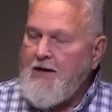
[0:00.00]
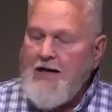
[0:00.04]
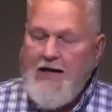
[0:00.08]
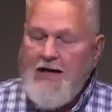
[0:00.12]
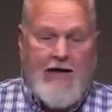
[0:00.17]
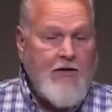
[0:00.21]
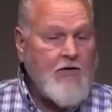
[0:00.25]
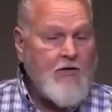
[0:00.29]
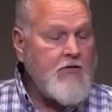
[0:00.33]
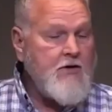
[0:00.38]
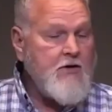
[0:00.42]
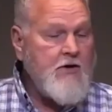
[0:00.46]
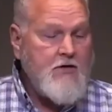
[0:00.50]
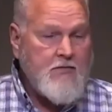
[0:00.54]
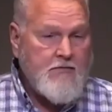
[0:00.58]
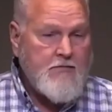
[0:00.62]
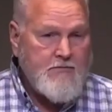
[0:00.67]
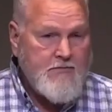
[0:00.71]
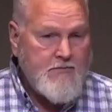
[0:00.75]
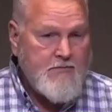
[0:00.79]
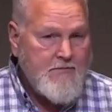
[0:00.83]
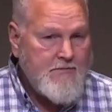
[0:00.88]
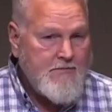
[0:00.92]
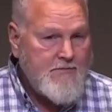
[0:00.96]
I don't know.
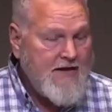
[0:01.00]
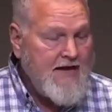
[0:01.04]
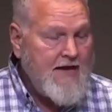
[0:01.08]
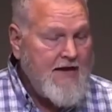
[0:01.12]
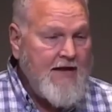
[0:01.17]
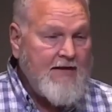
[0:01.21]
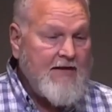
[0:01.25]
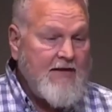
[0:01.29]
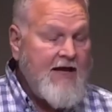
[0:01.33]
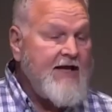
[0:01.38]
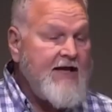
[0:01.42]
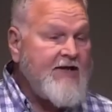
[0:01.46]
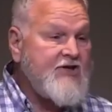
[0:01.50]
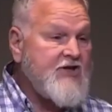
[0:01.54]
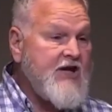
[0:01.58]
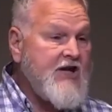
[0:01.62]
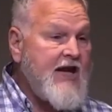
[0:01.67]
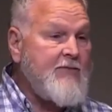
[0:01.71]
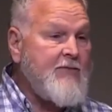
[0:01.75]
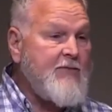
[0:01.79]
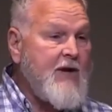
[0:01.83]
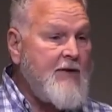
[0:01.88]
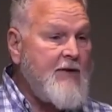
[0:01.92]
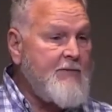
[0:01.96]
But I like
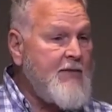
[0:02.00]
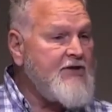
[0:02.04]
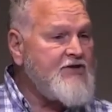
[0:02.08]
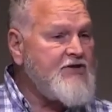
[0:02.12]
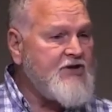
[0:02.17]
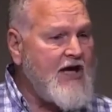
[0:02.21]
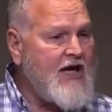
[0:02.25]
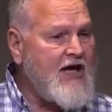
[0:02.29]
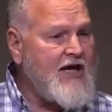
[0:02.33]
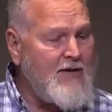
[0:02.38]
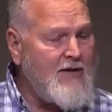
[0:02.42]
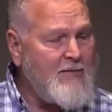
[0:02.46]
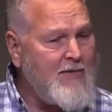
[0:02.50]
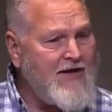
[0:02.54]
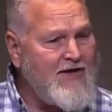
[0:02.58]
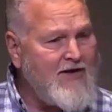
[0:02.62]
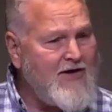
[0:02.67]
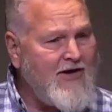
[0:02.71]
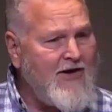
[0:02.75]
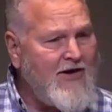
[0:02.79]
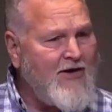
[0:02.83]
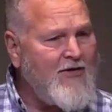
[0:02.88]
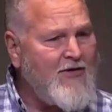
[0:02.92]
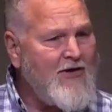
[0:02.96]
Shadrach, Meshach, and
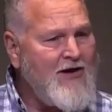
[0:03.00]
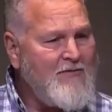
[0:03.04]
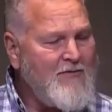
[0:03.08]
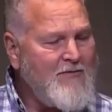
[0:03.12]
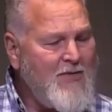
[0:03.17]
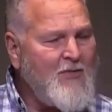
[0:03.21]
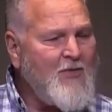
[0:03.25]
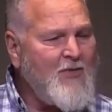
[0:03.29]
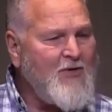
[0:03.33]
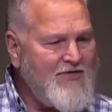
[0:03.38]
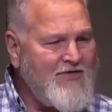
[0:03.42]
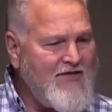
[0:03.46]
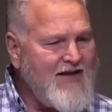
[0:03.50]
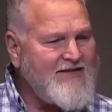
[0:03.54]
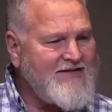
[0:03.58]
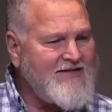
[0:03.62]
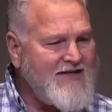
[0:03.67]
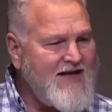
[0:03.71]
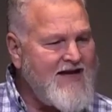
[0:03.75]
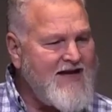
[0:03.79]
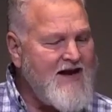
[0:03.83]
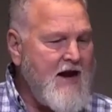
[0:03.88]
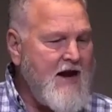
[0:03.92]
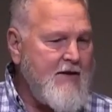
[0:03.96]
Abednego. Remember what they
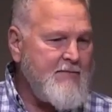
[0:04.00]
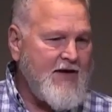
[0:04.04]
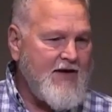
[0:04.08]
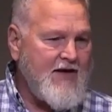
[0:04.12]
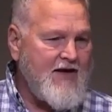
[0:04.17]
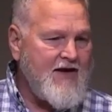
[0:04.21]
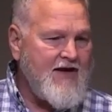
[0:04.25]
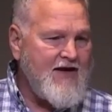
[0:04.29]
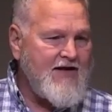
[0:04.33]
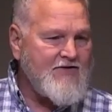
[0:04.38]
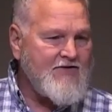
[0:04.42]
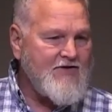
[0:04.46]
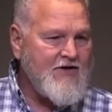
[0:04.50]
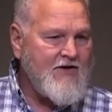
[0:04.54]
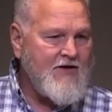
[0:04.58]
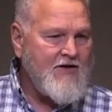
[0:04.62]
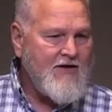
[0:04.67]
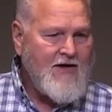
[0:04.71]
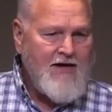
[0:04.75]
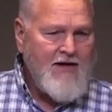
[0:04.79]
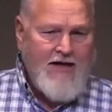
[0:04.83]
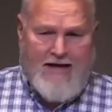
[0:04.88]
said to Nebuchadnezzar?